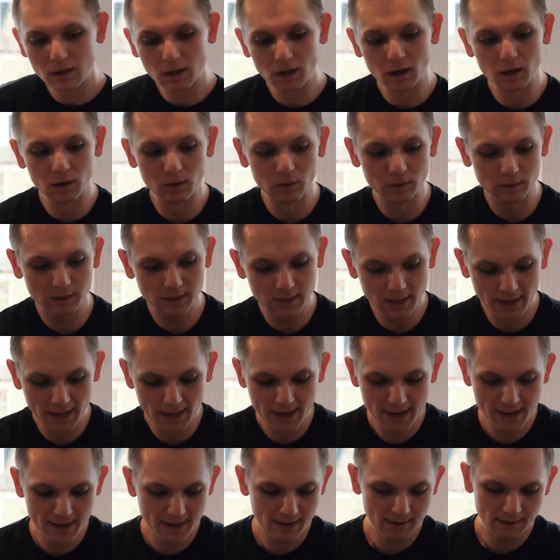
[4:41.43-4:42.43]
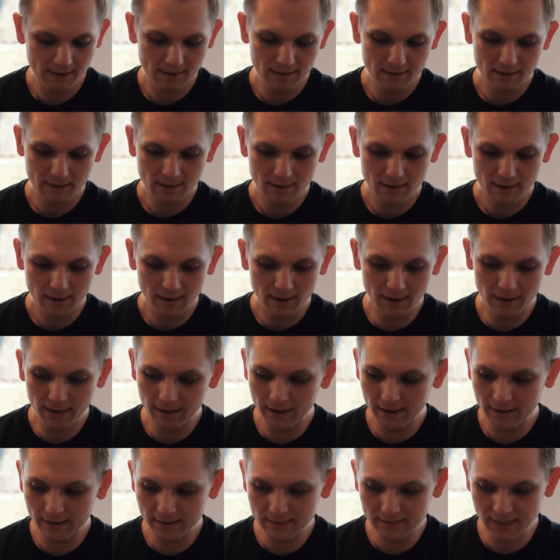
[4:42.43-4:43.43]
Okay,
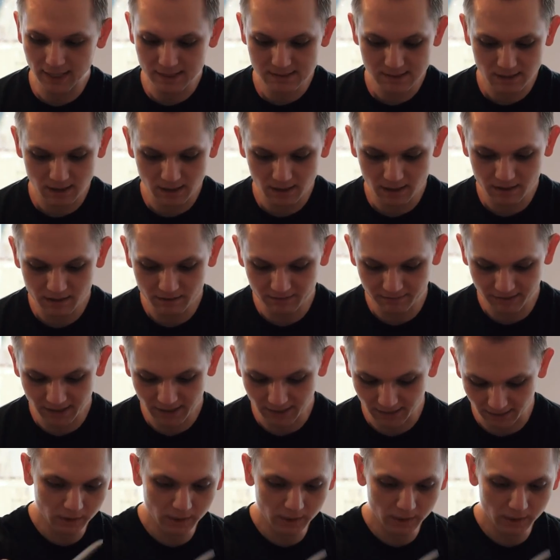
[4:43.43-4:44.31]
and that's kind of it.